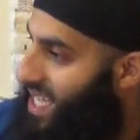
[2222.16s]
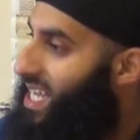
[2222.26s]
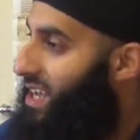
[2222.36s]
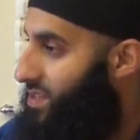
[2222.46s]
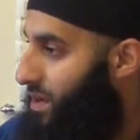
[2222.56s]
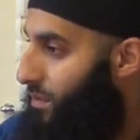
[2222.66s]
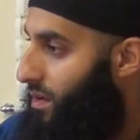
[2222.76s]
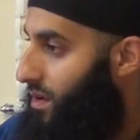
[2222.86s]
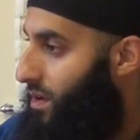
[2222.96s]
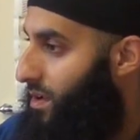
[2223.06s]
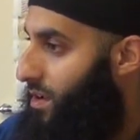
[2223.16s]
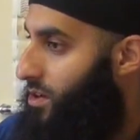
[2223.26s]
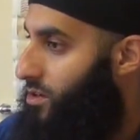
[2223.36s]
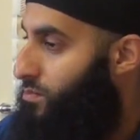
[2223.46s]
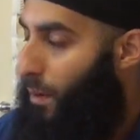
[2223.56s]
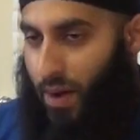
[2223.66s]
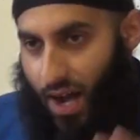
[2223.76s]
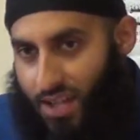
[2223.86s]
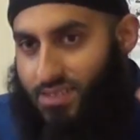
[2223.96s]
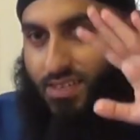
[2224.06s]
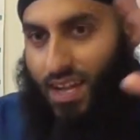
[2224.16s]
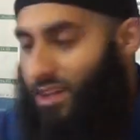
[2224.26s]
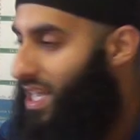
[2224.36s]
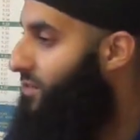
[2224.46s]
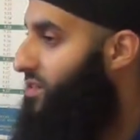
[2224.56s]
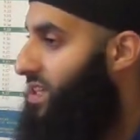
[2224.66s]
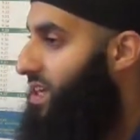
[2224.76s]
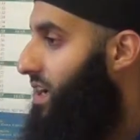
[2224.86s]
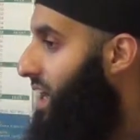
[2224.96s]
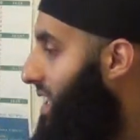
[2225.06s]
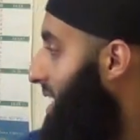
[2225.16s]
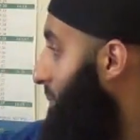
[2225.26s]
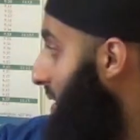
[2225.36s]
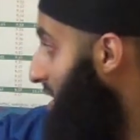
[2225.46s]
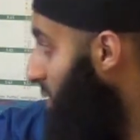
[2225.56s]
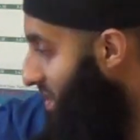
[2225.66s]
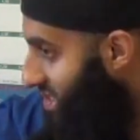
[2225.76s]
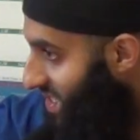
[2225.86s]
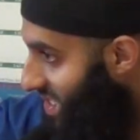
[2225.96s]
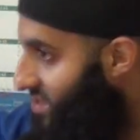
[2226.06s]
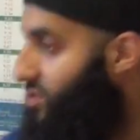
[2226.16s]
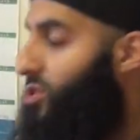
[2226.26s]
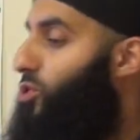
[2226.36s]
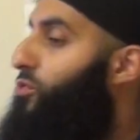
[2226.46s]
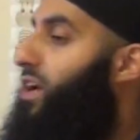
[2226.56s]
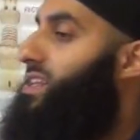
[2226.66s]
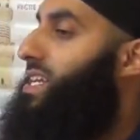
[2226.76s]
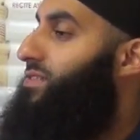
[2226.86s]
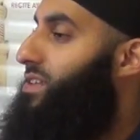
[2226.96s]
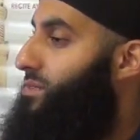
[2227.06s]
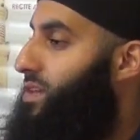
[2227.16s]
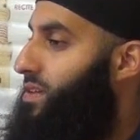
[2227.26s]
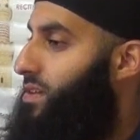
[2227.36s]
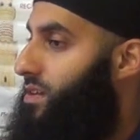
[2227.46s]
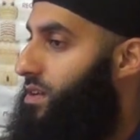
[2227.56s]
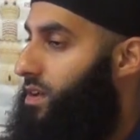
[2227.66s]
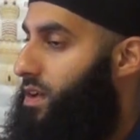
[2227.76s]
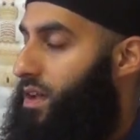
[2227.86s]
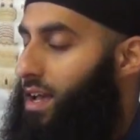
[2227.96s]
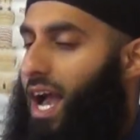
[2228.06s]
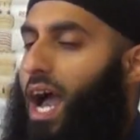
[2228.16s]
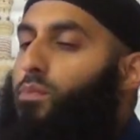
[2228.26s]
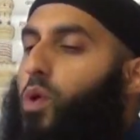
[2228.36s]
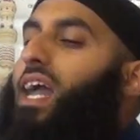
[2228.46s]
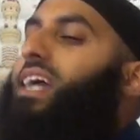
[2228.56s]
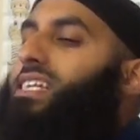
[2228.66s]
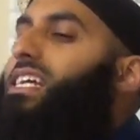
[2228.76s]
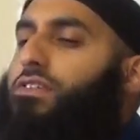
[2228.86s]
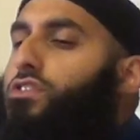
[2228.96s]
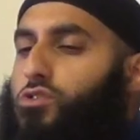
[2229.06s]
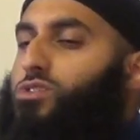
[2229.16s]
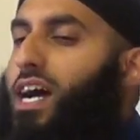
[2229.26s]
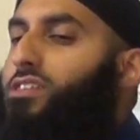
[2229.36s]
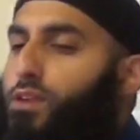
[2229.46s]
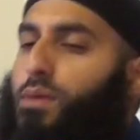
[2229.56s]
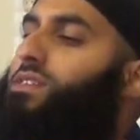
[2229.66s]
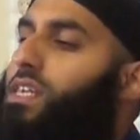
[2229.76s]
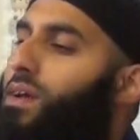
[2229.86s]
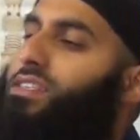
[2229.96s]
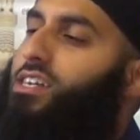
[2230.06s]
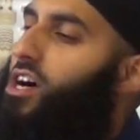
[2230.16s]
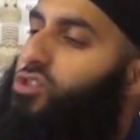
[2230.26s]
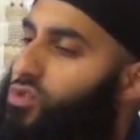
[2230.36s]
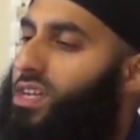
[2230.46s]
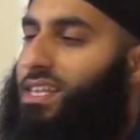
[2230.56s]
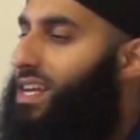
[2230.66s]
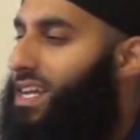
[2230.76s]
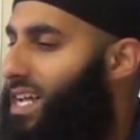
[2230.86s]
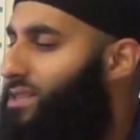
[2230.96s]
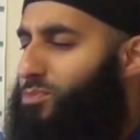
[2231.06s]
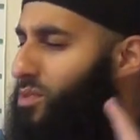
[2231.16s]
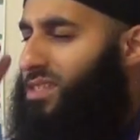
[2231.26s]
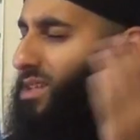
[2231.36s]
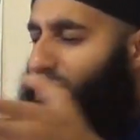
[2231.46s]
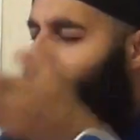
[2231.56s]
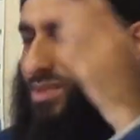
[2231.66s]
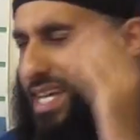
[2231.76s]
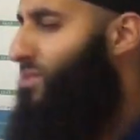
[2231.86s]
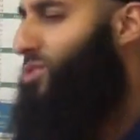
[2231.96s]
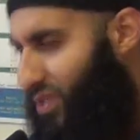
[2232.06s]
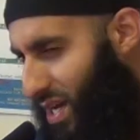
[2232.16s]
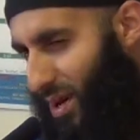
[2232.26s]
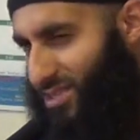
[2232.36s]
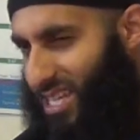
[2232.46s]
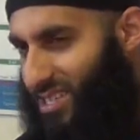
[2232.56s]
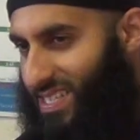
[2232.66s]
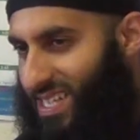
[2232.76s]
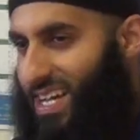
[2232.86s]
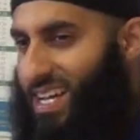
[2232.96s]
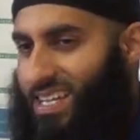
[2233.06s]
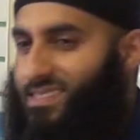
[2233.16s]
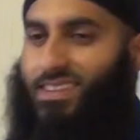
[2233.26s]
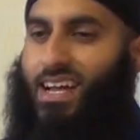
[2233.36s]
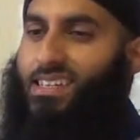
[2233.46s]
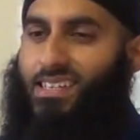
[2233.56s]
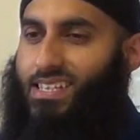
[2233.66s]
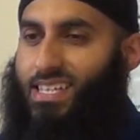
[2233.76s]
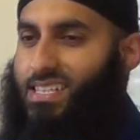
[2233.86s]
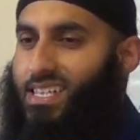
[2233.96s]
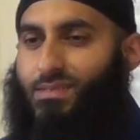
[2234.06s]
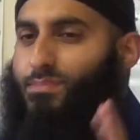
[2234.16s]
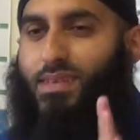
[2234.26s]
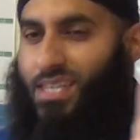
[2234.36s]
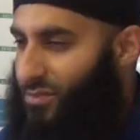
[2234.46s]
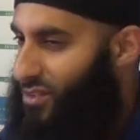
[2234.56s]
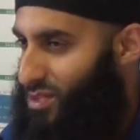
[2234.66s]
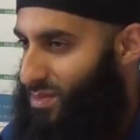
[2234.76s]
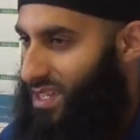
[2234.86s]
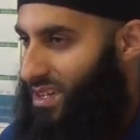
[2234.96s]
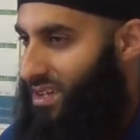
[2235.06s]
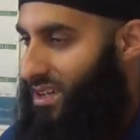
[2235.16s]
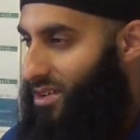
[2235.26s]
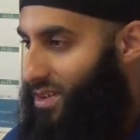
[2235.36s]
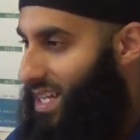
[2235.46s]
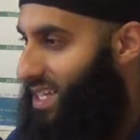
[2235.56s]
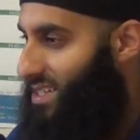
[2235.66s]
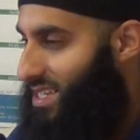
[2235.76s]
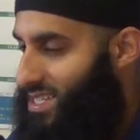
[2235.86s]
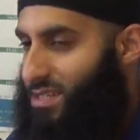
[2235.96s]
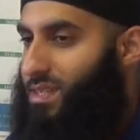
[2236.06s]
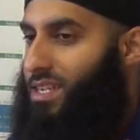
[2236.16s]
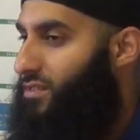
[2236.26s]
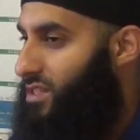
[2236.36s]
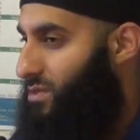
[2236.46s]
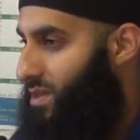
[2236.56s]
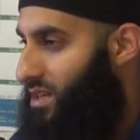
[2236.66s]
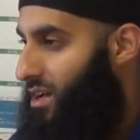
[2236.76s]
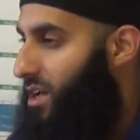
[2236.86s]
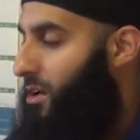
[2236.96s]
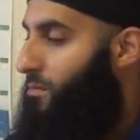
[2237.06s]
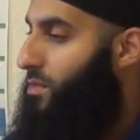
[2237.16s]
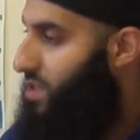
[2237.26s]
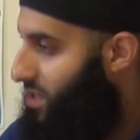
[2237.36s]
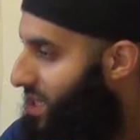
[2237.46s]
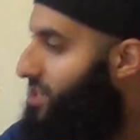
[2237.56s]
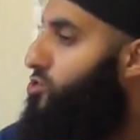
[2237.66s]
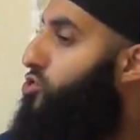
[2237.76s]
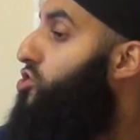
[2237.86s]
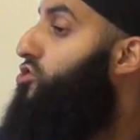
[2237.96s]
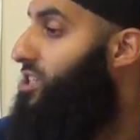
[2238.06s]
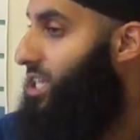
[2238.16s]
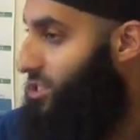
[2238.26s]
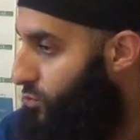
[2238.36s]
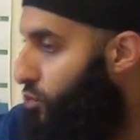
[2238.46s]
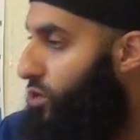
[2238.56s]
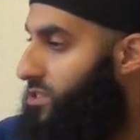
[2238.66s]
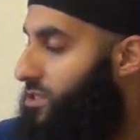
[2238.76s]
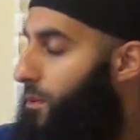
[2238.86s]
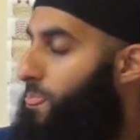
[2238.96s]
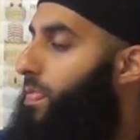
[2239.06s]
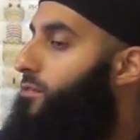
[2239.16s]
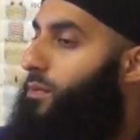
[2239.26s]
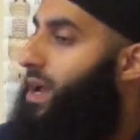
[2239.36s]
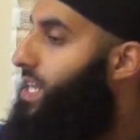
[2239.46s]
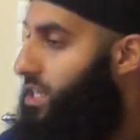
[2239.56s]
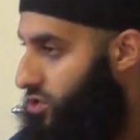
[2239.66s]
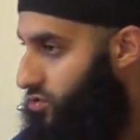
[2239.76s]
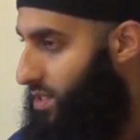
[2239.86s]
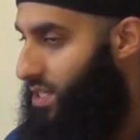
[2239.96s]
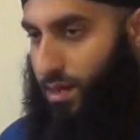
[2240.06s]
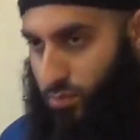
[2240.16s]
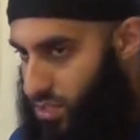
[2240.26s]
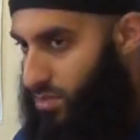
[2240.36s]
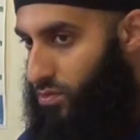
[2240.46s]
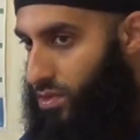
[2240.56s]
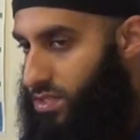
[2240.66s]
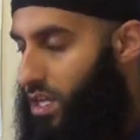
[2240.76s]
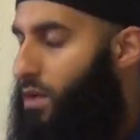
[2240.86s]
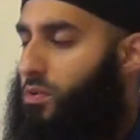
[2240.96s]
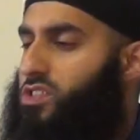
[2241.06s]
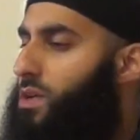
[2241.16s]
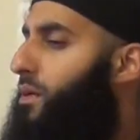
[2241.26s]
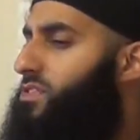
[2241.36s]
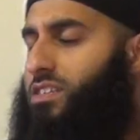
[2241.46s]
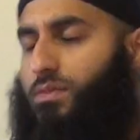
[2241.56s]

they gave them. Proper huts and everything, uh, compared to the ones that these, the kuffar, they give them there. I'm not here to convince you Saudi Arabia is an amazing country or anything like that. To be honest, I really don't care what you think about Saudi. Not, it doesn't mean nothing to me. Okay, that doesn't mean nothing to me. The thing is, you shouldn't criticize the rulers from any country that are Muslim rulers because the Prophet